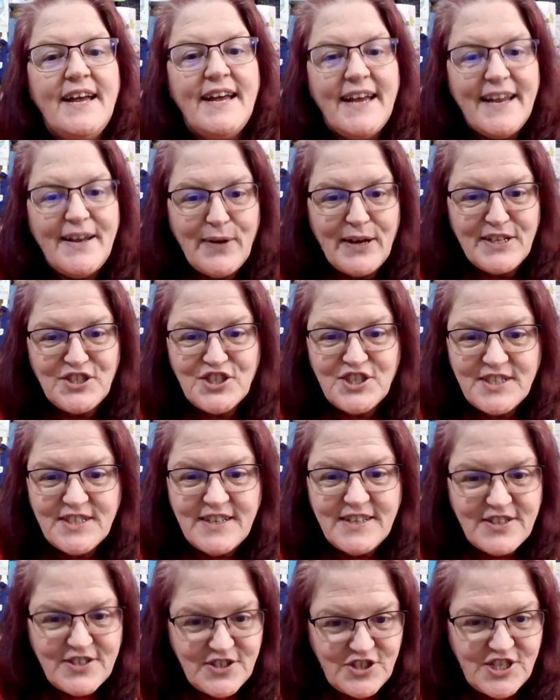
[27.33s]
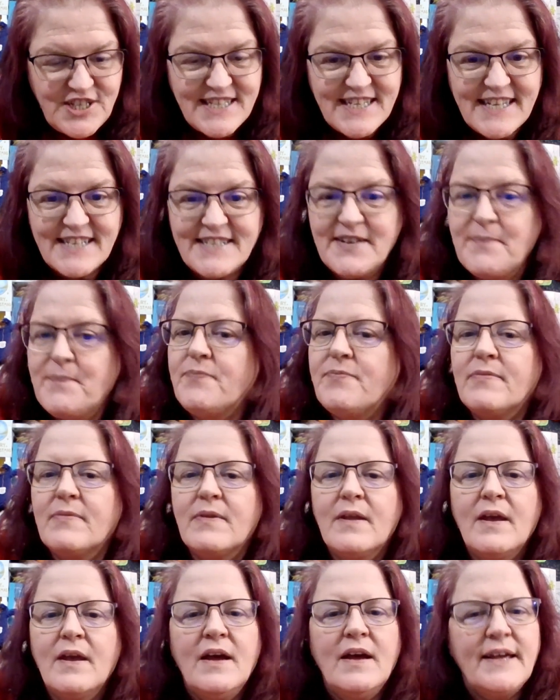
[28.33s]
Anyway, she says,
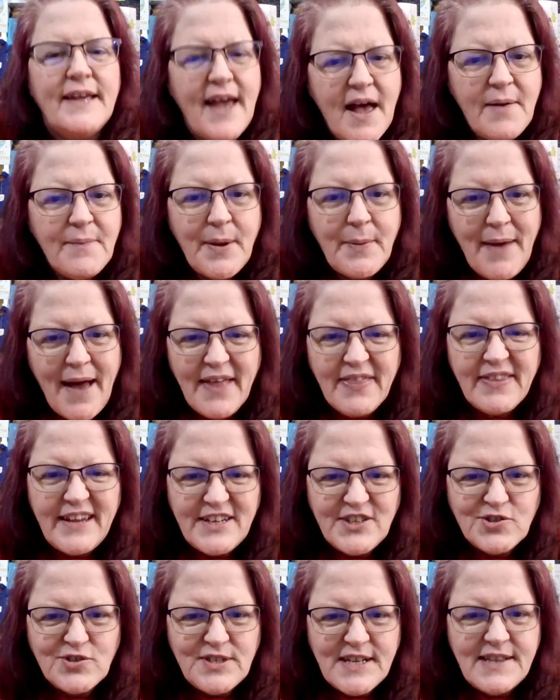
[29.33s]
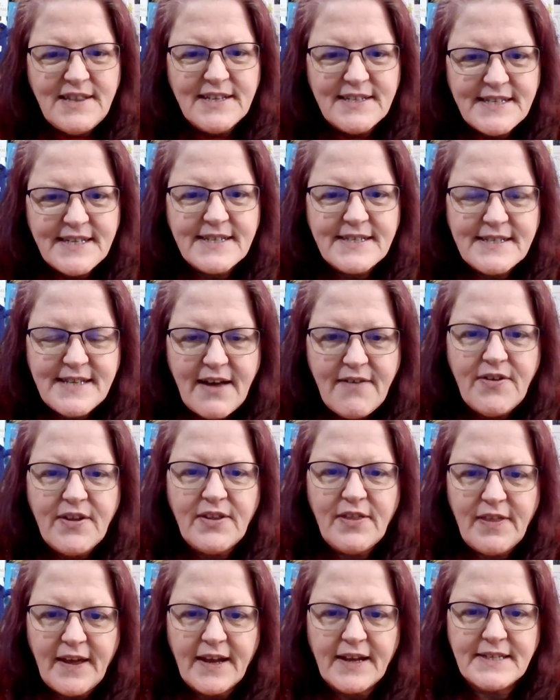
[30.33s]
yeah, my math teacher did the
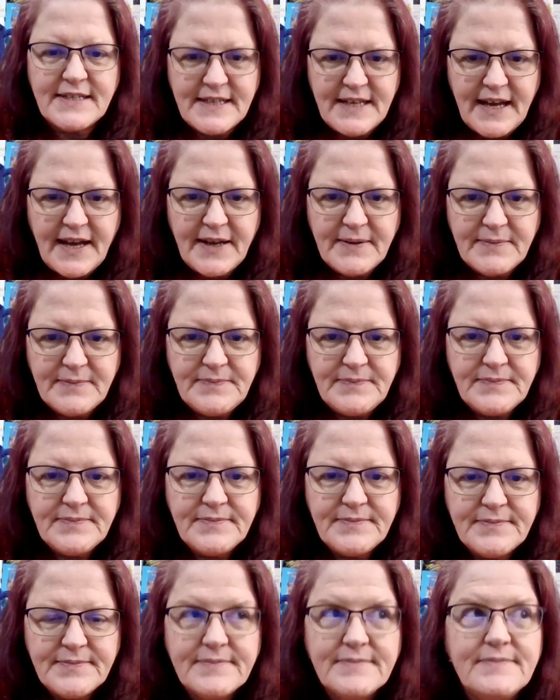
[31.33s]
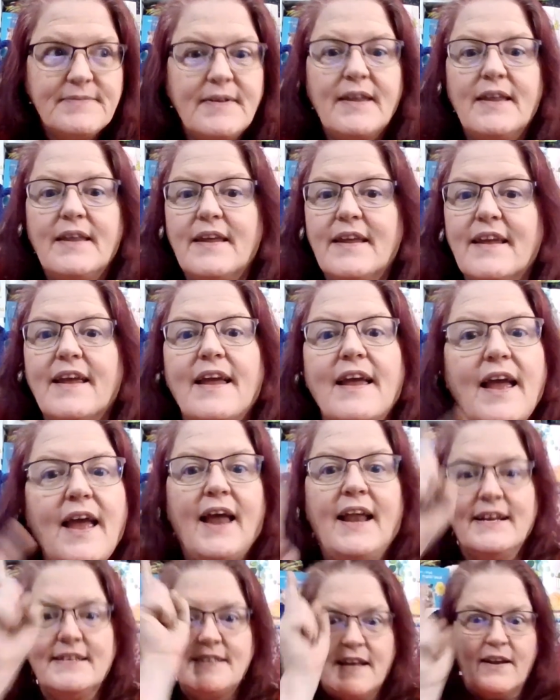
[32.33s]
6-7 thing today.
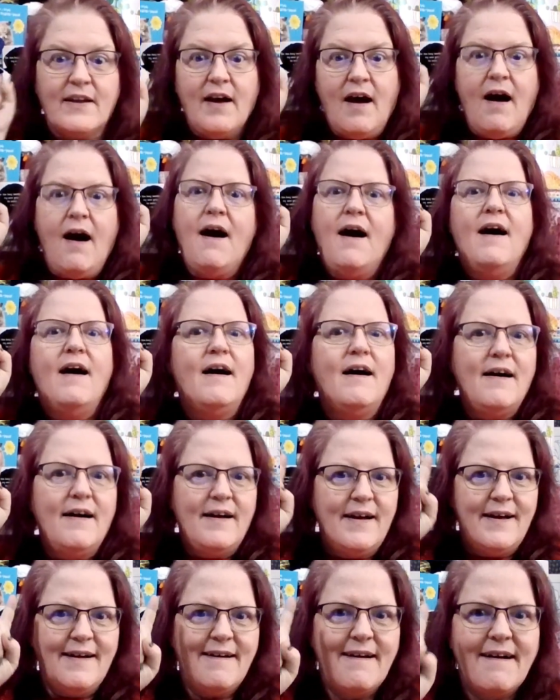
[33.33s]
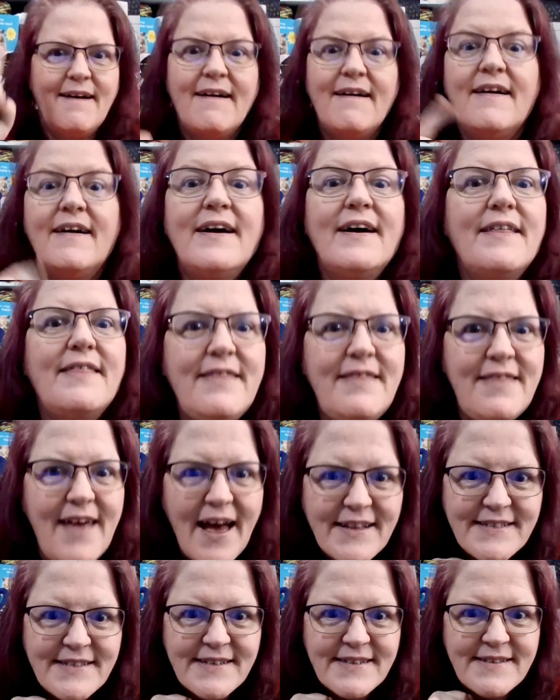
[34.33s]
And I said,
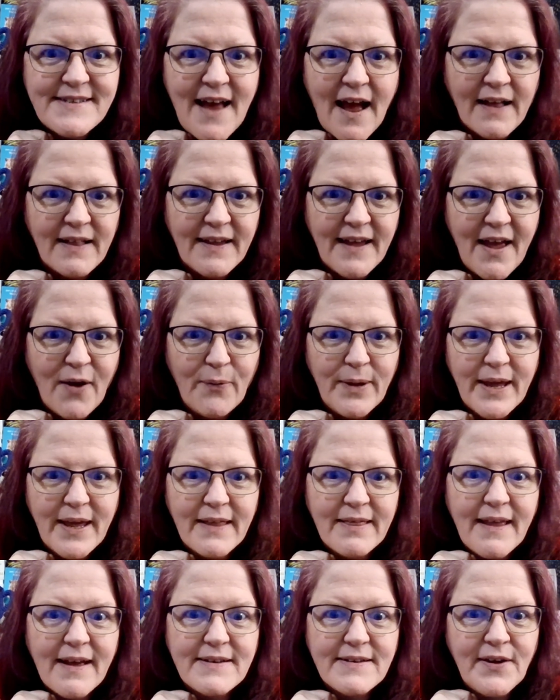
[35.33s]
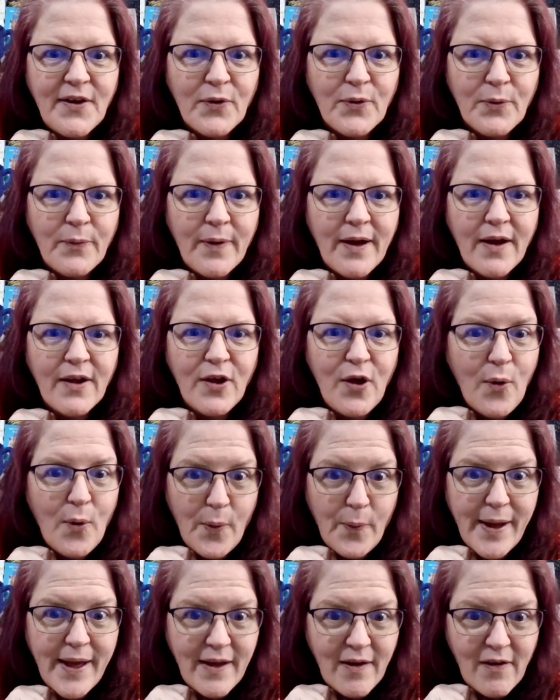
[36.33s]
that's exactly how we get that to go
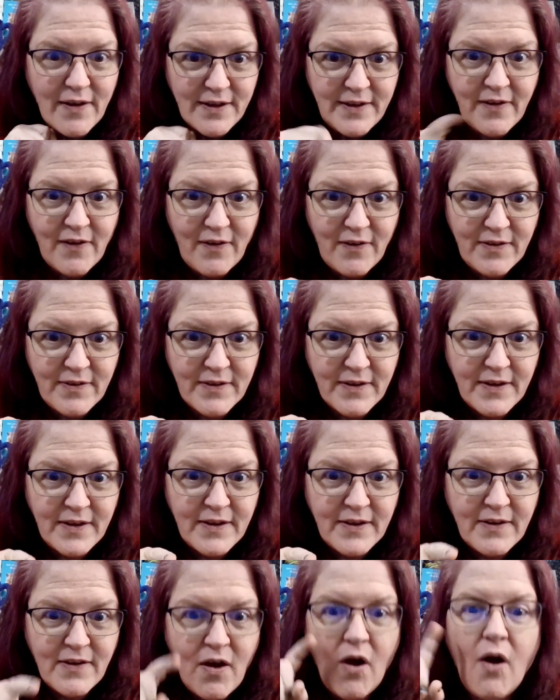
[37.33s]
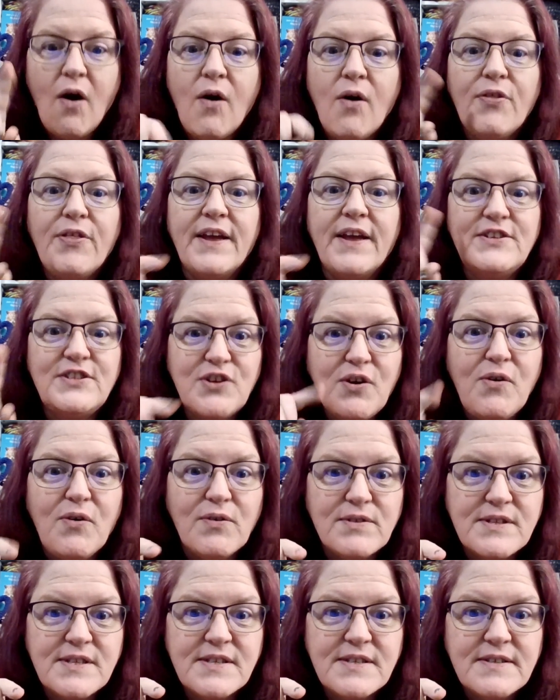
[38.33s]
away, y'all. All the
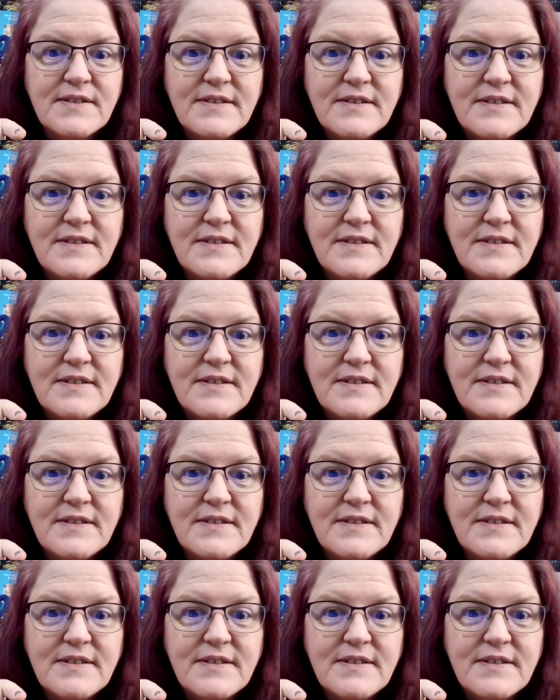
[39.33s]
adults